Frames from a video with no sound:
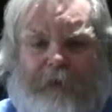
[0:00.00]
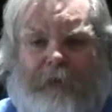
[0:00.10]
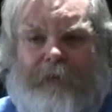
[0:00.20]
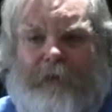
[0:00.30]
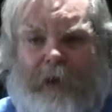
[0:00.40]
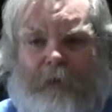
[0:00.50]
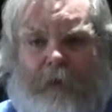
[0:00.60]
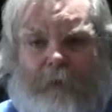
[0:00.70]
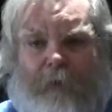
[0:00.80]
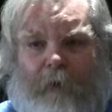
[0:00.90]
in our state
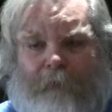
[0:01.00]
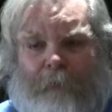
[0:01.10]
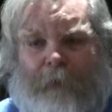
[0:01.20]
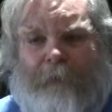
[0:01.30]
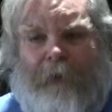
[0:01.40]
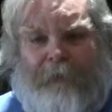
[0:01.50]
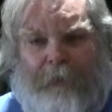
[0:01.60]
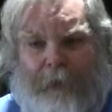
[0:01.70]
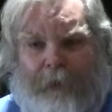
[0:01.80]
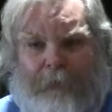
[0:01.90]
overall for both
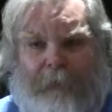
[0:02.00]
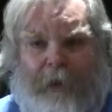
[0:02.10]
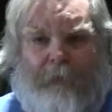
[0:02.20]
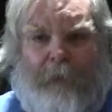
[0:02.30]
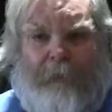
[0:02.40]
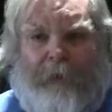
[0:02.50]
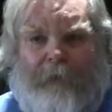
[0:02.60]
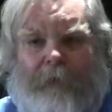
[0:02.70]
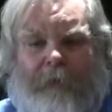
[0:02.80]
African American men and women,